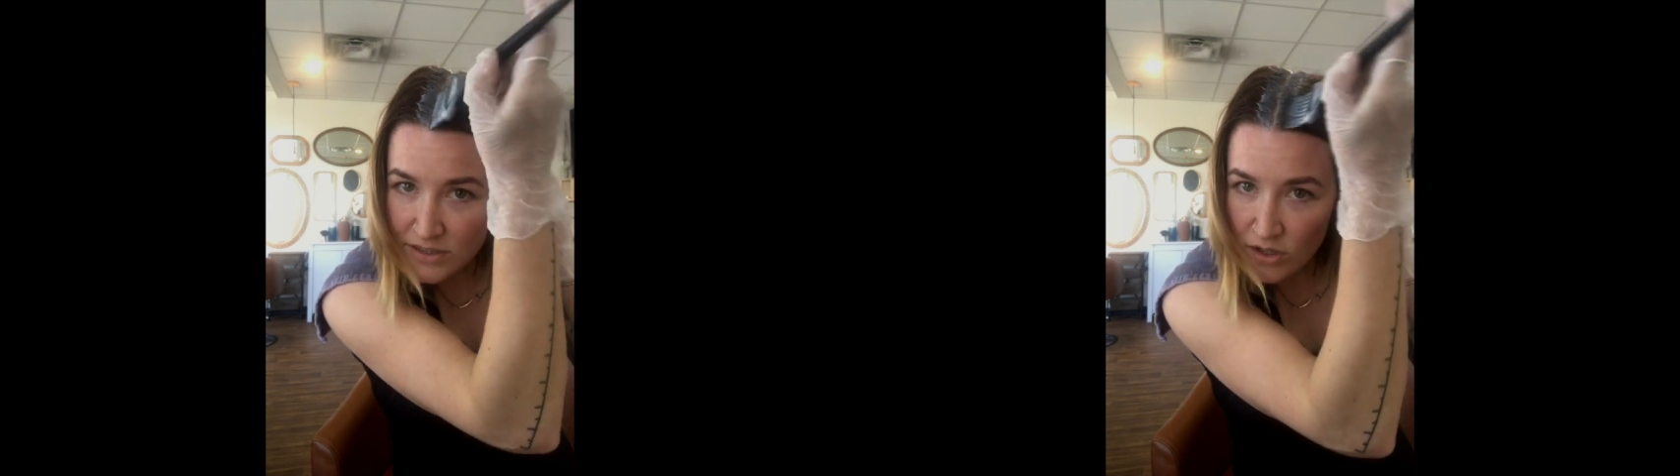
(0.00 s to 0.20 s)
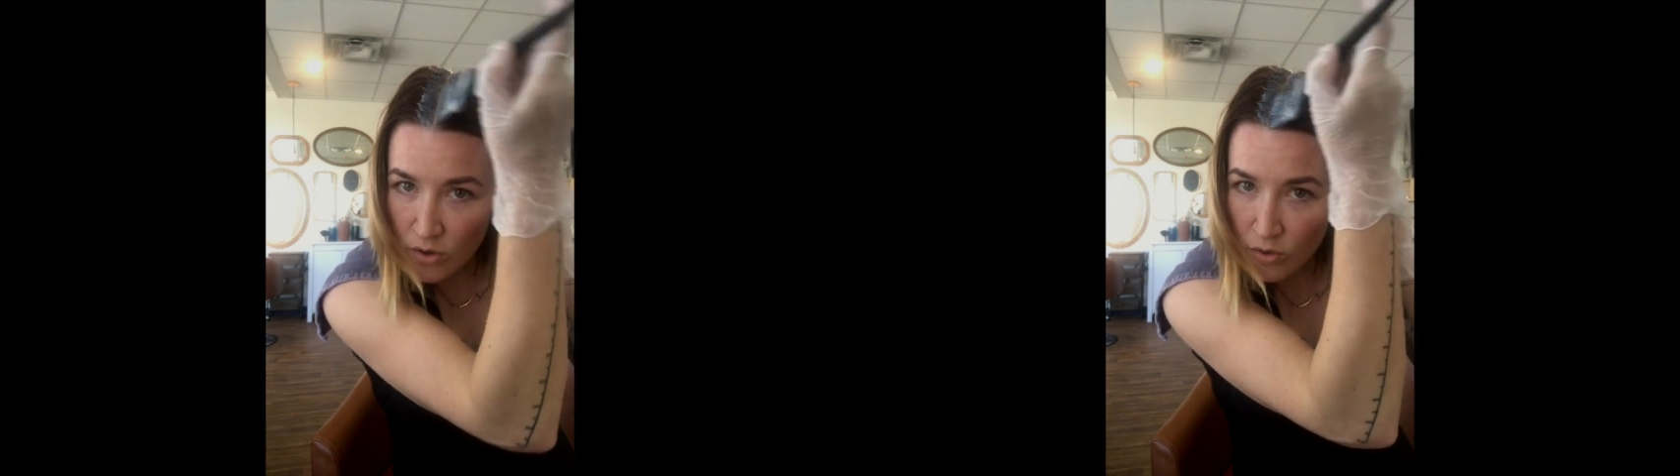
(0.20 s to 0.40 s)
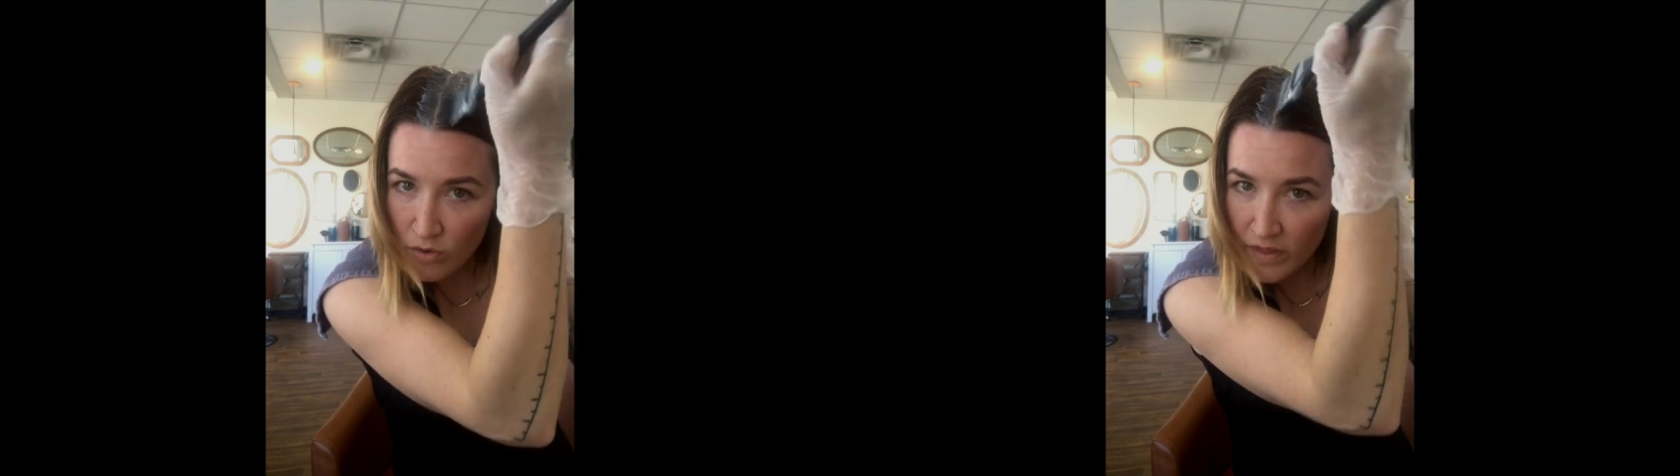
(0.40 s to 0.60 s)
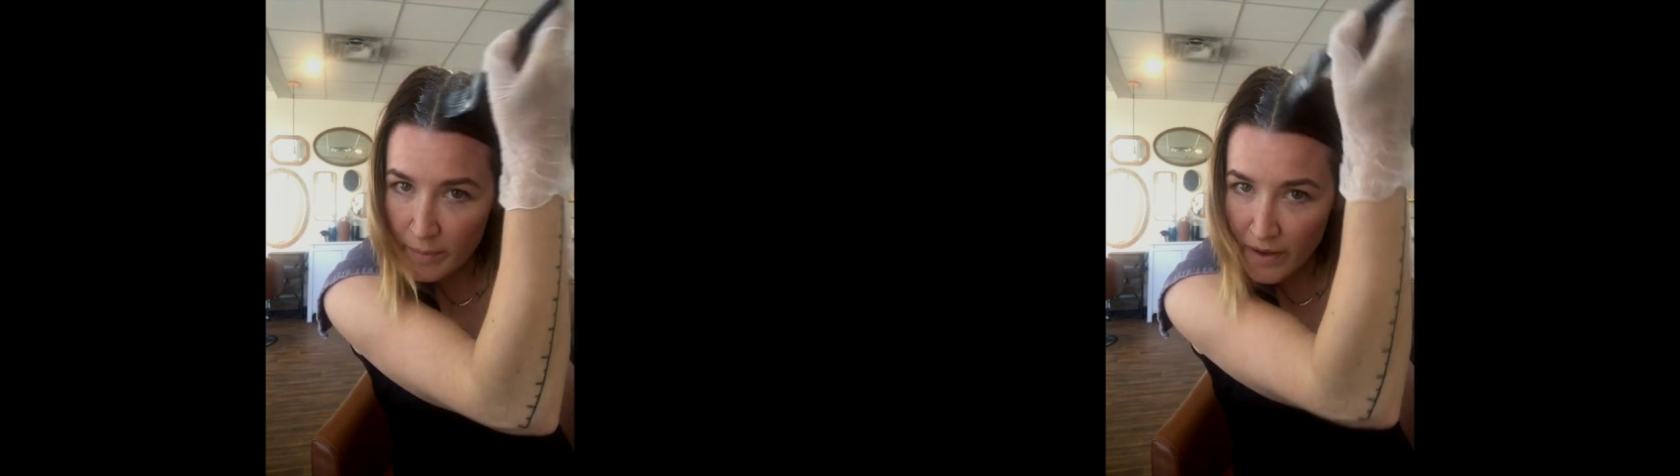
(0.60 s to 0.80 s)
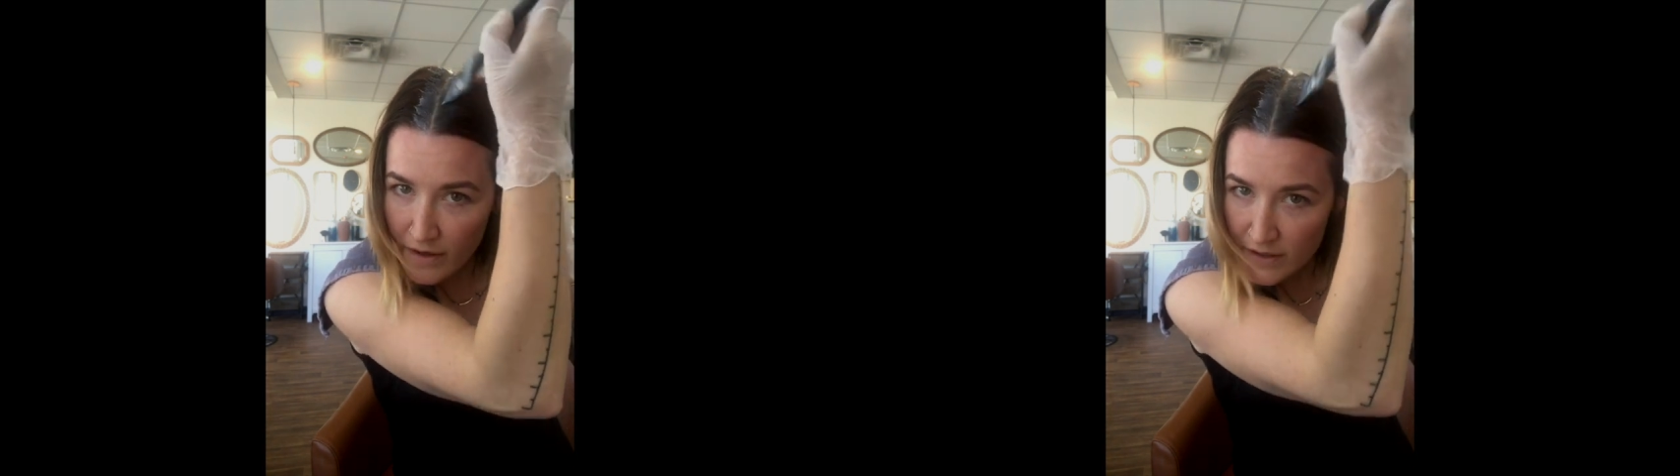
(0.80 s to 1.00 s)
to hold the
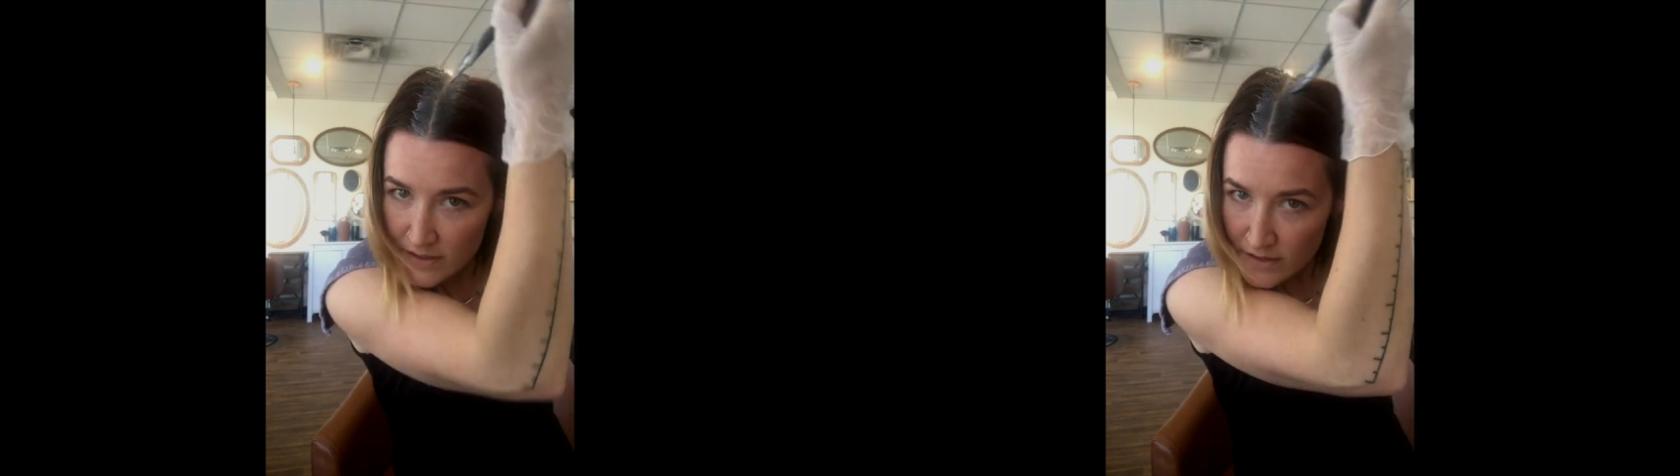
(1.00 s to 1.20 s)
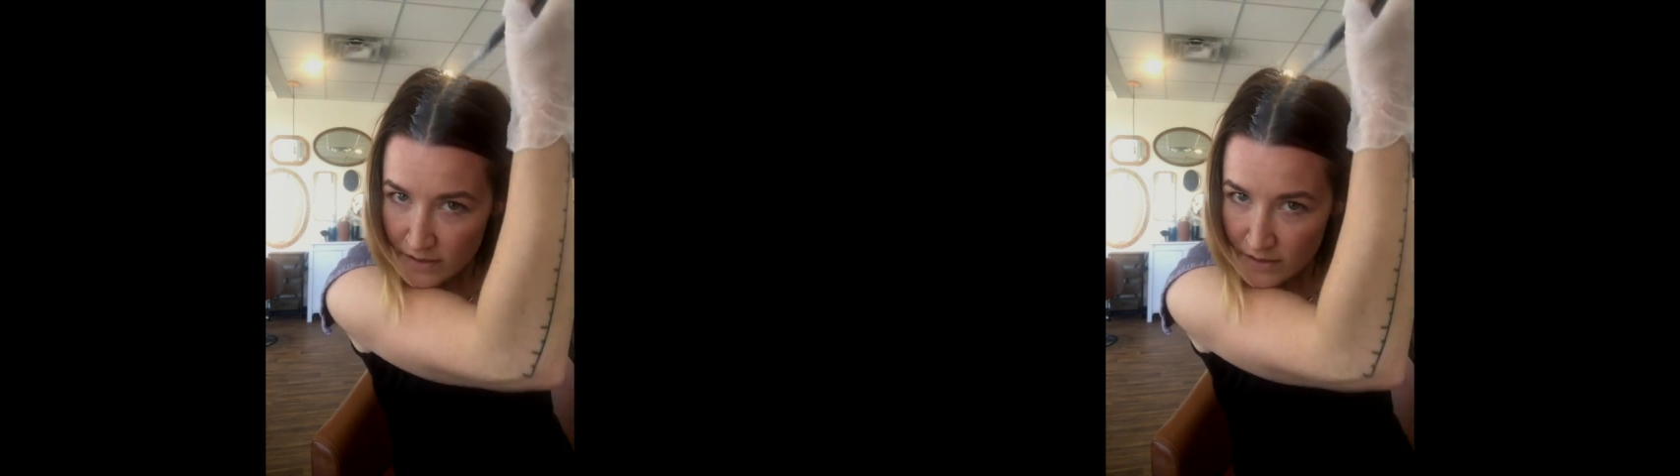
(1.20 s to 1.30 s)
part.